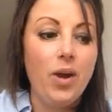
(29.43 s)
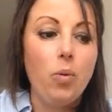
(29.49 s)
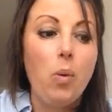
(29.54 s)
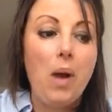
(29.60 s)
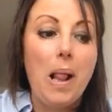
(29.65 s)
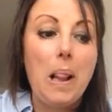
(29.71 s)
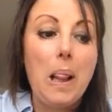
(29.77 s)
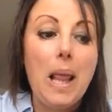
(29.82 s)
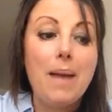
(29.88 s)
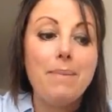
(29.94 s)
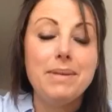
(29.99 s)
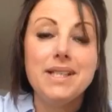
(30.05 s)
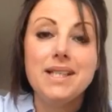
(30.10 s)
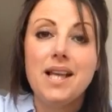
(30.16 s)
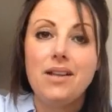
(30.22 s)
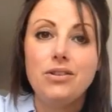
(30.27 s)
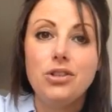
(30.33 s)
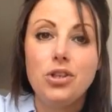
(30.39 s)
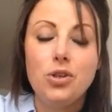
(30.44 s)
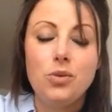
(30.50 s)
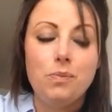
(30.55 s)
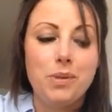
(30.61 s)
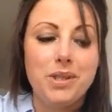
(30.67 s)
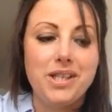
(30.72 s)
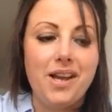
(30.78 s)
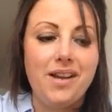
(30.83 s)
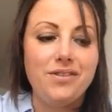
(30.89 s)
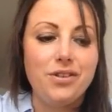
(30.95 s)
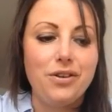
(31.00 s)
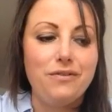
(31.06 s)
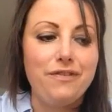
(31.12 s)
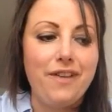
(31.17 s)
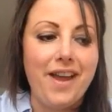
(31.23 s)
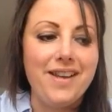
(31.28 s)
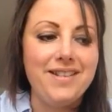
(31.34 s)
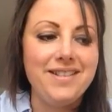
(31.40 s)
Well, let me tell you, potato
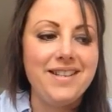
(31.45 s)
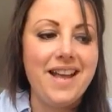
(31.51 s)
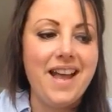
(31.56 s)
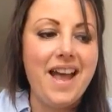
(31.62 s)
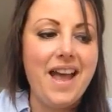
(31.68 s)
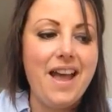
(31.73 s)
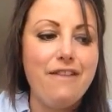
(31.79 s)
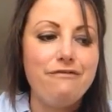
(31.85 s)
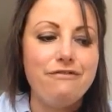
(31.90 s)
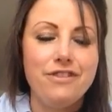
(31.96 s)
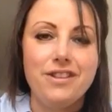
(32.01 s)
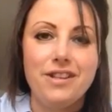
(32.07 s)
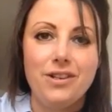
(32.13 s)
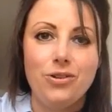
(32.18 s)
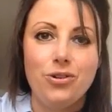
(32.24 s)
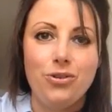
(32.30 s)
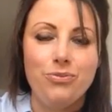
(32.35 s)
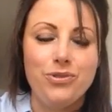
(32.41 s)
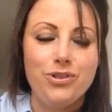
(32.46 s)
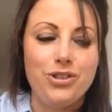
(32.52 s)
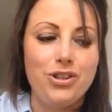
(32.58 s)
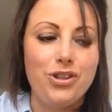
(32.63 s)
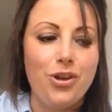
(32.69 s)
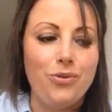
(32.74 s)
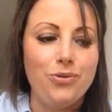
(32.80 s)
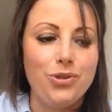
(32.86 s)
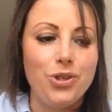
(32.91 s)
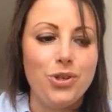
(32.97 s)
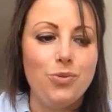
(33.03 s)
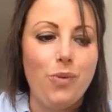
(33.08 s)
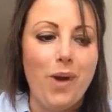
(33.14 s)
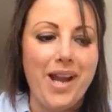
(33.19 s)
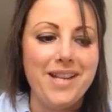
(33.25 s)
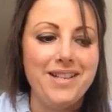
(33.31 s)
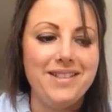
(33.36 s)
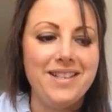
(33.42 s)
face, everything comes to those who
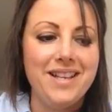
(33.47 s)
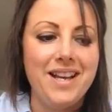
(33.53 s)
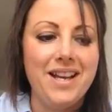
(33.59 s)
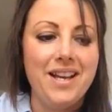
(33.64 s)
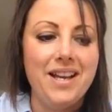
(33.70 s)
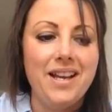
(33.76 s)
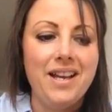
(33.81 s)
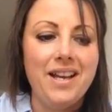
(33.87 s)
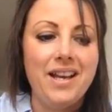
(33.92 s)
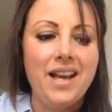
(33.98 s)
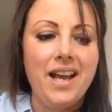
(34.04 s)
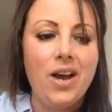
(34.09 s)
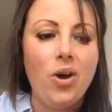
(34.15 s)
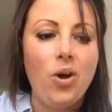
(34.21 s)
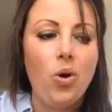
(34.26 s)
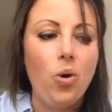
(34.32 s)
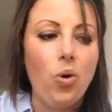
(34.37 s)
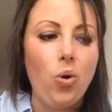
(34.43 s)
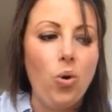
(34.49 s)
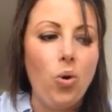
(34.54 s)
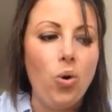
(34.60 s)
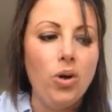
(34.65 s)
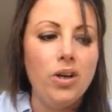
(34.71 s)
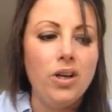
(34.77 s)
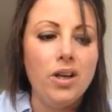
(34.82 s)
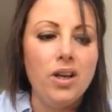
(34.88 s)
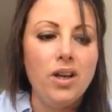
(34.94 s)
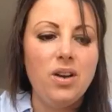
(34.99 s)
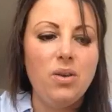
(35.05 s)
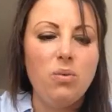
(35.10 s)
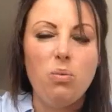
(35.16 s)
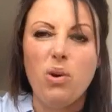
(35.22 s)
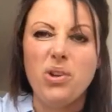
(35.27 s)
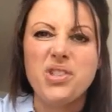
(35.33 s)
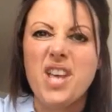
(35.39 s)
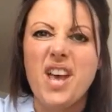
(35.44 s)
wait. Or
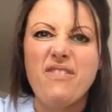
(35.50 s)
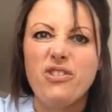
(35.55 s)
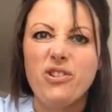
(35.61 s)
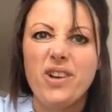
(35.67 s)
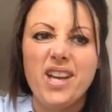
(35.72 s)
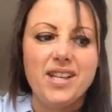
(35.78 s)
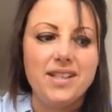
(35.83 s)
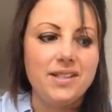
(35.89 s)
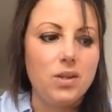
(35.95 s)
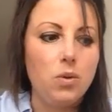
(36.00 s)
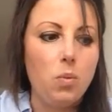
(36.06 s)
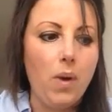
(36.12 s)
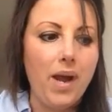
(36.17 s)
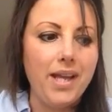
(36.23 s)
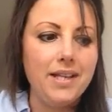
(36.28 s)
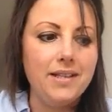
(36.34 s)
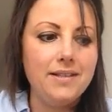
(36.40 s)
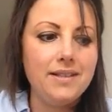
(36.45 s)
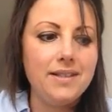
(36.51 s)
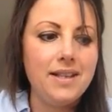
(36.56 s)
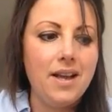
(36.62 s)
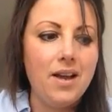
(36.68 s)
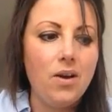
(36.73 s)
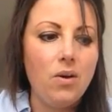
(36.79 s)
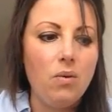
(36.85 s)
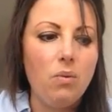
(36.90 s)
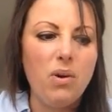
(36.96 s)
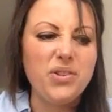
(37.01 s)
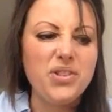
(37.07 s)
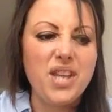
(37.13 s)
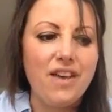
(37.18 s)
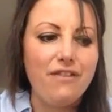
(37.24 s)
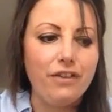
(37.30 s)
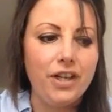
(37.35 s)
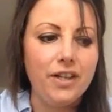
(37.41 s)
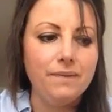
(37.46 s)
whatever it is that waits.
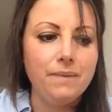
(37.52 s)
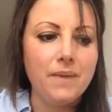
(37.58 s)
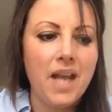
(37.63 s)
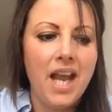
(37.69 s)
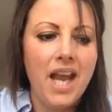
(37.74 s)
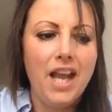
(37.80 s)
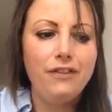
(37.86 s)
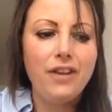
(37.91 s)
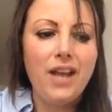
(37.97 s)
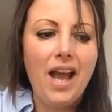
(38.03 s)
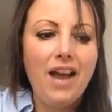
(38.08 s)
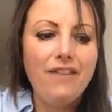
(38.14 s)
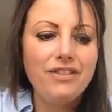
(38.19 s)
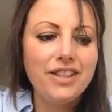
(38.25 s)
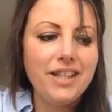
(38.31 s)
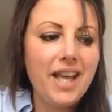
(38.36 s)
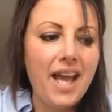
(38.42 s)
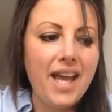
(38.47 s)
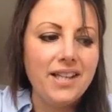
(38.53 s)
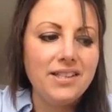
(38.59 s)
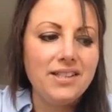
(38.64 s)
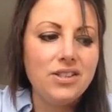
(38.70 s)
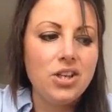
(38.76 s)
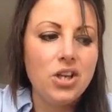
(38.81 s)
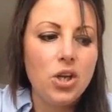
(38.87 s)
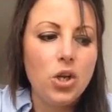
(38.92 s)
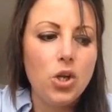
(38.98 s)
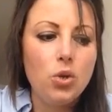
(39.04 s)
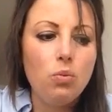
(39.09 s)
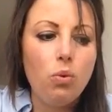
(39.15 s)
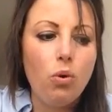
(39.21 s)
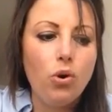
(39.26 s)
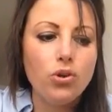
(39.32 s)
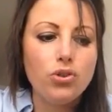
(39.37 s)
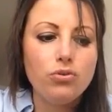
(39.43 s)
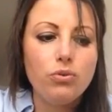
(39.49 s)
Whatever. If you haven't guessed who
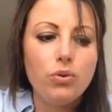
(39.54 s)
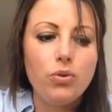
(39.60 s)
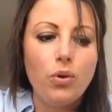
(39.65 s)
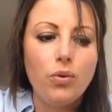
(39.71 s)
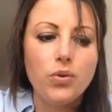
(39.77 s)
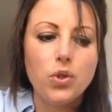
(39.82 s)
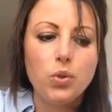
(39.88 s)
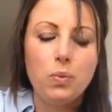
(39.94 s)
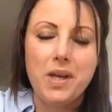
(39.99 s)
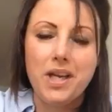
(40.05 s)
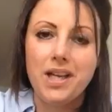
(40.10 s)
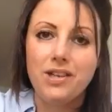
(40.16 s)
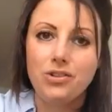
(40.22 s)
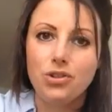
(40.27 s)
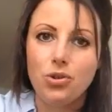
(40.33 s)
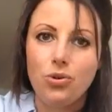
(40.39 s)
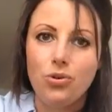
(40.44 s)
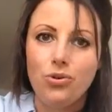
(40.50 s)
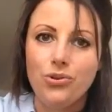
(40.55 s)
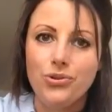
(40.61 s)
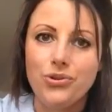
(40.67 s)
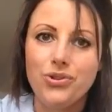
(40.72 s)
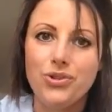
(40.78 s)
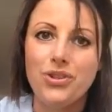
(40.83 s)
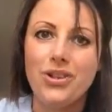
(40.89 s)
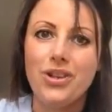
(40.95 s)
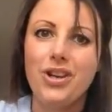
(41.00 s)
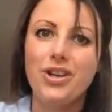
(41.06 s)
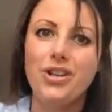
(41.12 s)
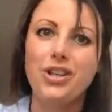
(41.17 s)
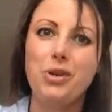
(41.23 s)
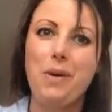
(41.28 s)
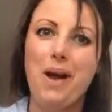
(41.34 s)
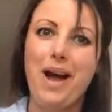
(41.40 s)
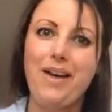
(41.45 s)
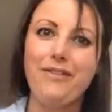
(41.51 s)
walked through those swinging doors,
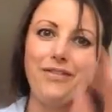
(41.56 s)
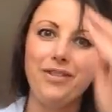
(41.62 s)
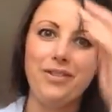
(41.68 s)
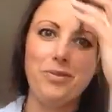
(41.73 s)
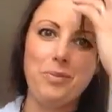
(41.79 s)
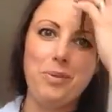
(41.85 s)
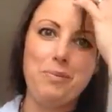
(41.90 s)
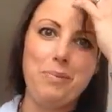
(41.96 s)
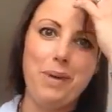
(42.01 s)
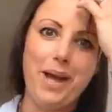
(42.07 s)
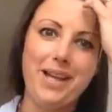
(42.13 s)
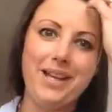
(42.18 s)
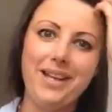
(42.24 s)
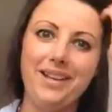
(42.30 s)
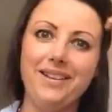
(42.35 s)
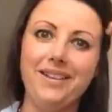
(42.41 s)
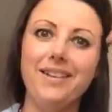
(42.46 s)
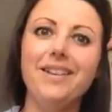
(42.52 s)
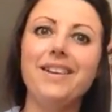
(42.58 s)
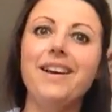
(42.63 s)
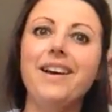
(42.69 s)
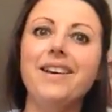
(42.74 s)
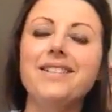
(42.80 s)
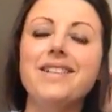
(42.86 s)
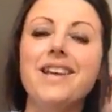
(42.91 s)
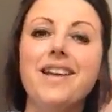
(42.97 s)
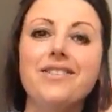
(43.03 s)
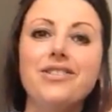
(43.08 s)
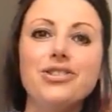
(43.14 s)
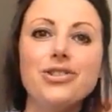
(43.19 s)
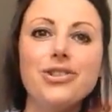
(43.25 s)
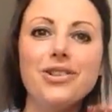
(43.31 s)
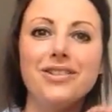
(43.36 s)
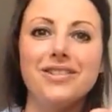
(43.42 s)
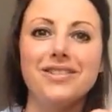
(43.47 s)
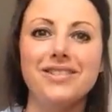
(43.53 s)
you haven't been paying
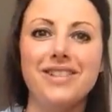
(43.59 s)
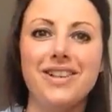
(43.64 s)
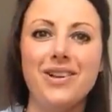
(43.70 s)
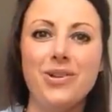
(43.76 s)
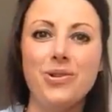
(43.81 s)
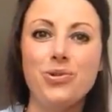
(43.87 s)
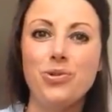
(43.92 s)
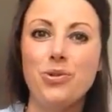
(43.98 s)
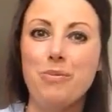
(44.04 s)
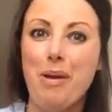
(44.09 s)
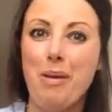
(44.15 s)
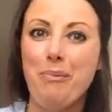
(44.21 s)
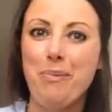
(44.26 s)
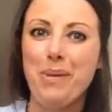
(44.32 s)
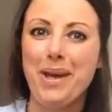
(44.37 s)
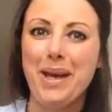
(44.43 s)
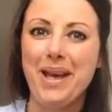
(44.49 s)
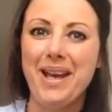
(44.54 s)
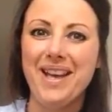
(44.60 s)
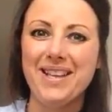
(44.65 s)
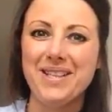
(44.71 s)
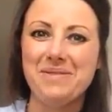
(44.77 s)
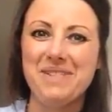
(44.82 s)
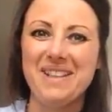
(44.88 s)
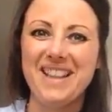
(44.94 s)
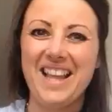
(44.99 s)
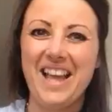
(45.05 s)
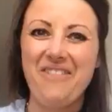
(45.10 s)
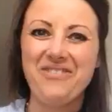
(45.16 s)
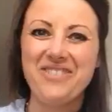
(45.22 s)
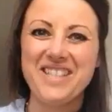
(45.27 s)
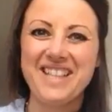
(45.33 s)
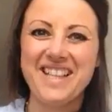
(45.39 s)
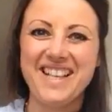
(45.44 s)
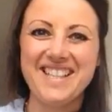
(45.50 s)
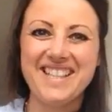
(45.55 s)
attention. Because remember, as we left
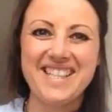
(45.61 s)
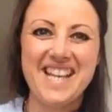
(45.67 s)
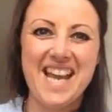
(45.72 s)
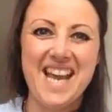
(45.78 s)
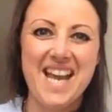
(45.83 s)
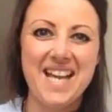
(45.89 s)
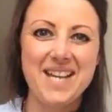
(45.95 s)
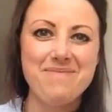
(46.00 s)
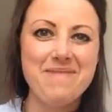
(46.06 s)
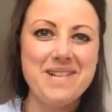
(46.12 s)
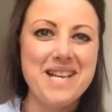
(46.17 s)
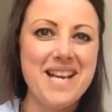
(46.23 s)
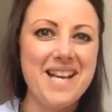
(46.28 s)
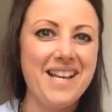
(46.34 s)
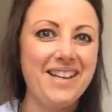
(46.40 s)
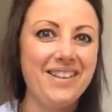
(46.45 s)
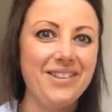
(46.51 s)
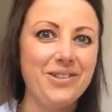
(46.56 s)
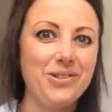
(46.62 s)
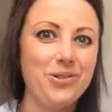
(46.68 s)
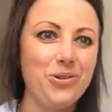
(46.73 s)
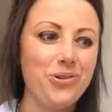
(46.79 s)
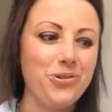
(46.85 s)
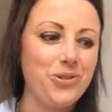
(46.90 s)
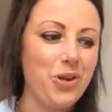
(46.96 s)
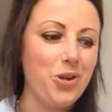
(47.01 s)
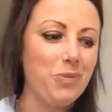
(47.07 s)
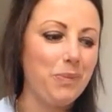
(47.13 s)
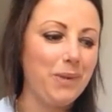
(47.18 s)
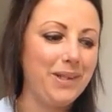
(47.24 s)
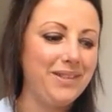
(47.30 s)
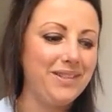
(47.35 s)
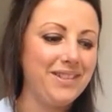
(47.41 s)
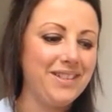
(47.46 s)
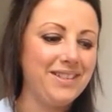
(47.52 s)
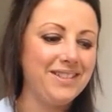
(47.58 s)
it last time, the doors
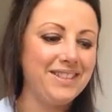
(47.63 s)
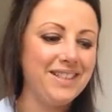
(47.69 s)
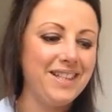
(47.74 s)
opened.